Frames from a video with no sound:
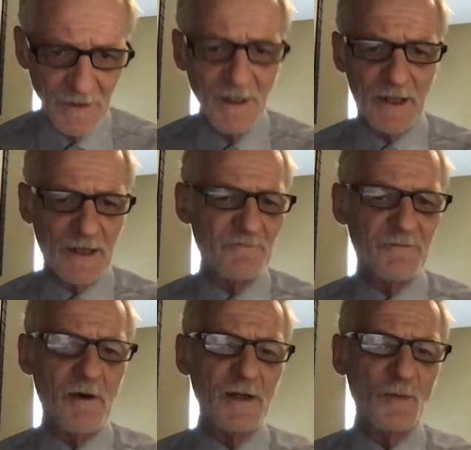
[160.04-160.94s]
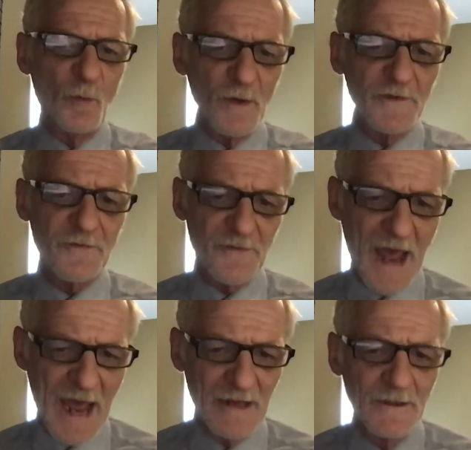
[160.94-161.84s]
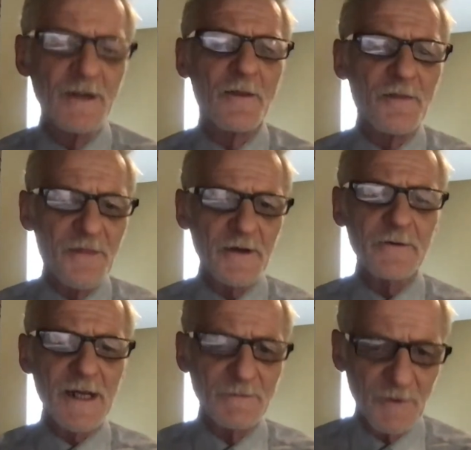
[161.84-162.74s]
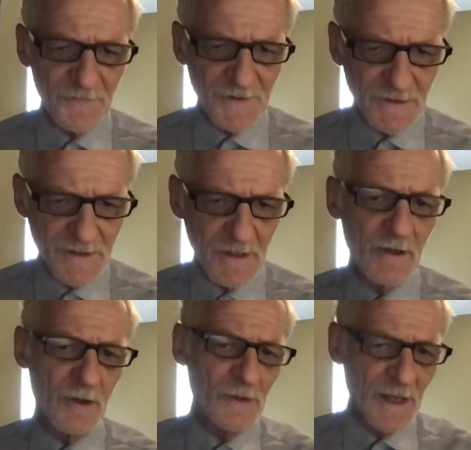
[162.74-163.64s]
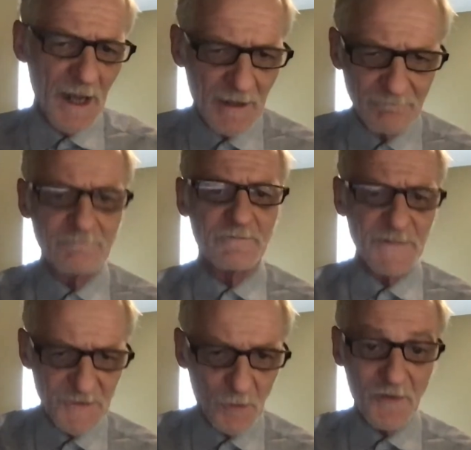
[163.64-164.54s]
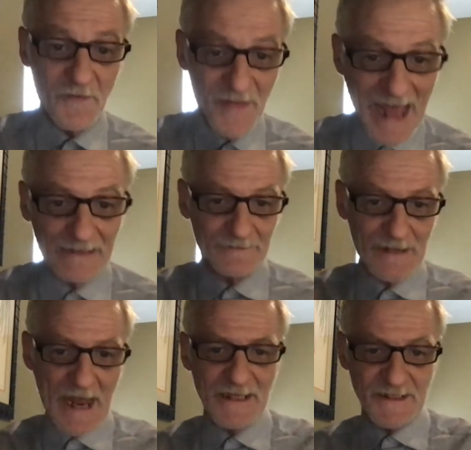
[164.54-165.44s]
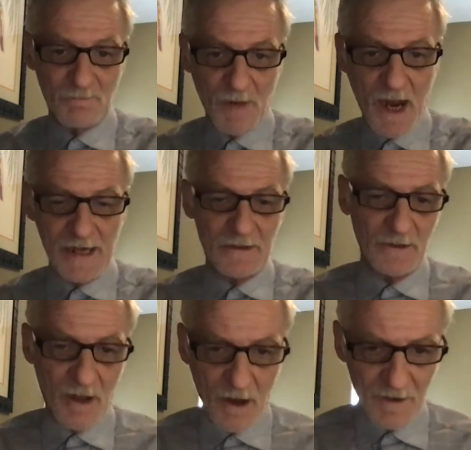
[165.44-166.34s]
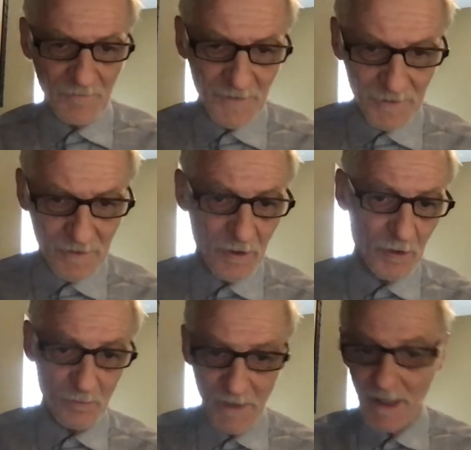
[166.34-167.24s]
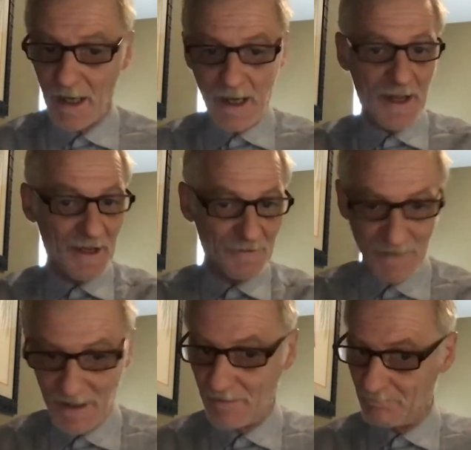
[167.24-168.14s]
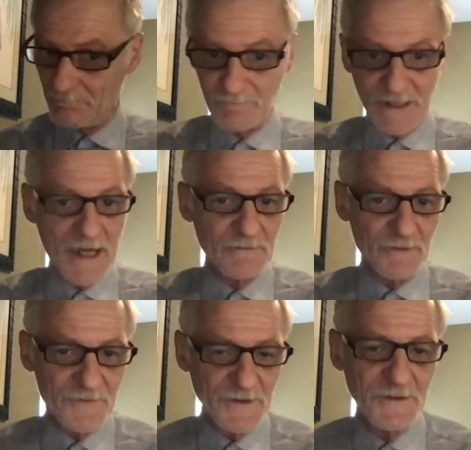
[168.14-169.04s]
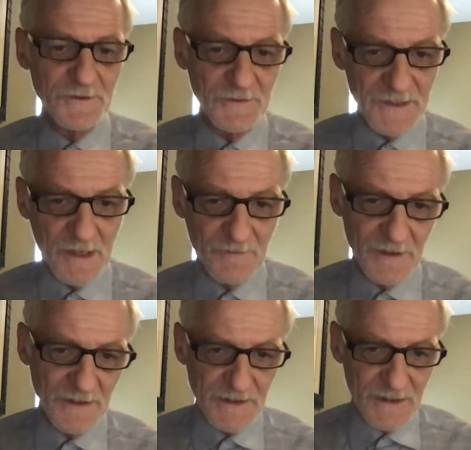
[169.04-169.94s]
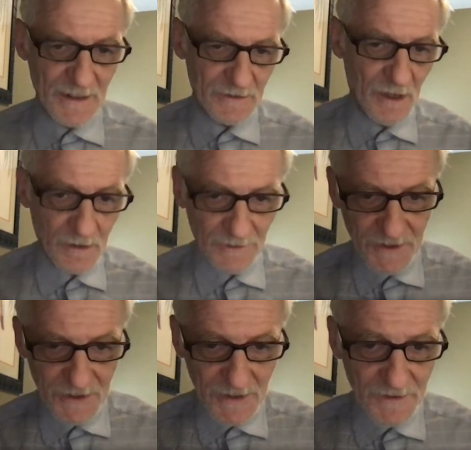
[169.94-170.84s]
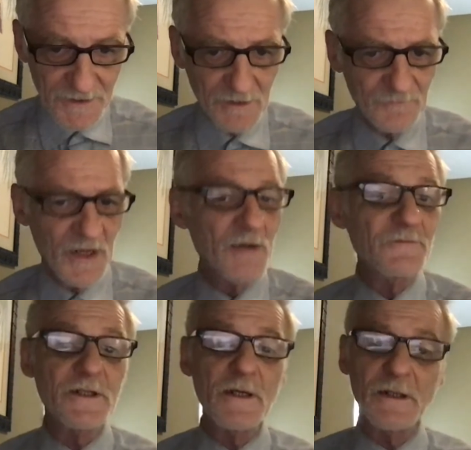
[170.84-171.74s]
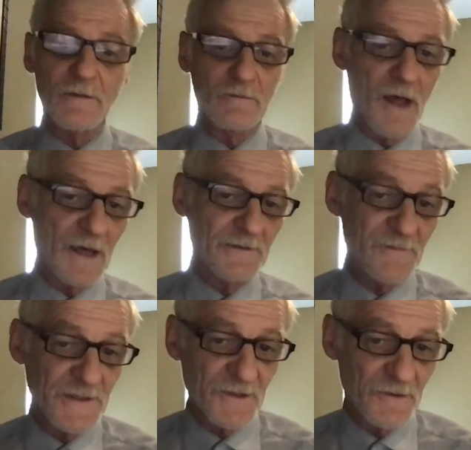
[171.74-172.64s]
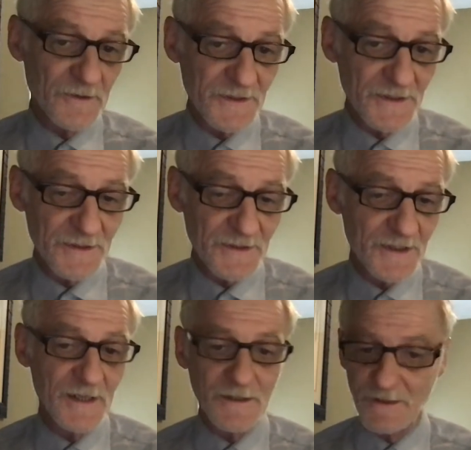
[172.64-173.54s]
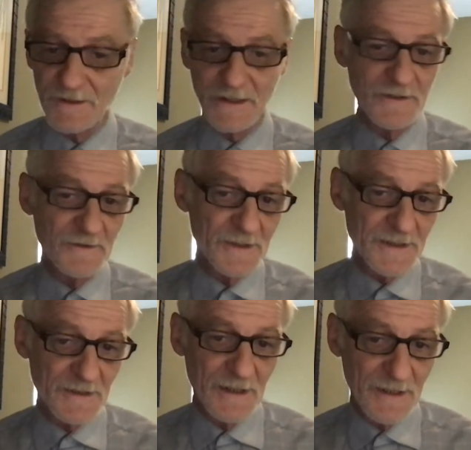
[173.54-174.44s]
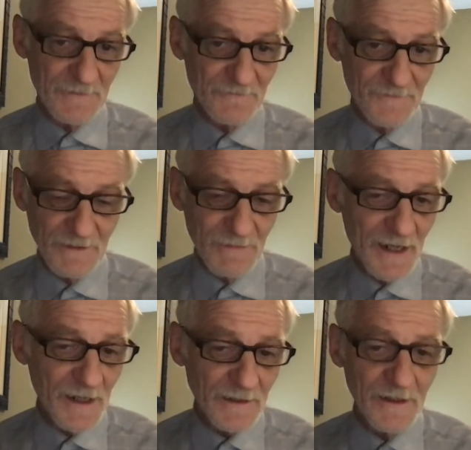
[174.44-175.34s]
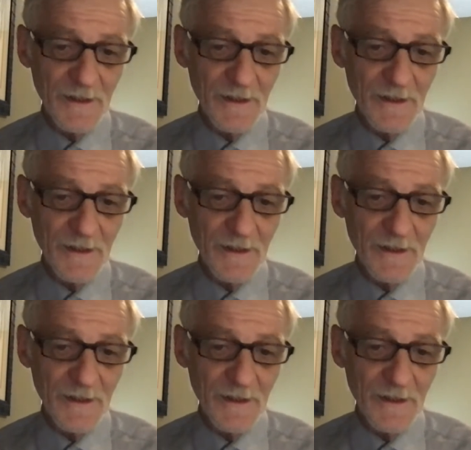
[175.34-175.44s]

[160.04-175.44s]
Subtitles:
And I find with that, they're able to go and sort of that last mile on their own and be able to use these technologies. Now, I've done a lot of these courses. I continuously get feedback.